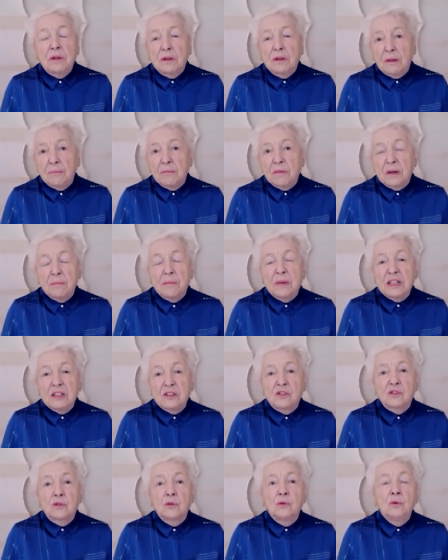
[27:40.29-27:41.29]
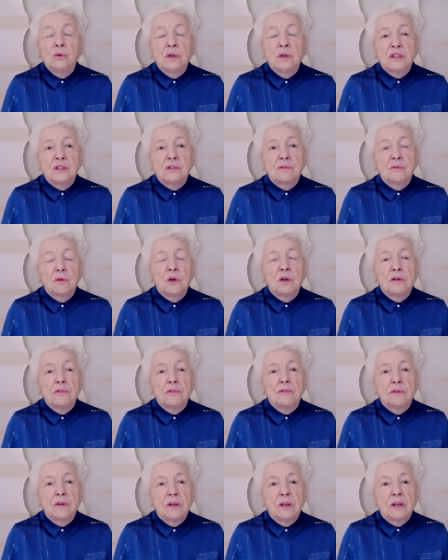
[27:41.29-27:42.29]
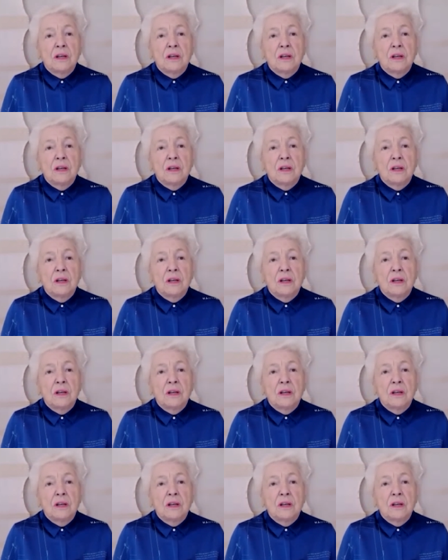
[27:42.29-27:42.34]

Like my, my school is full of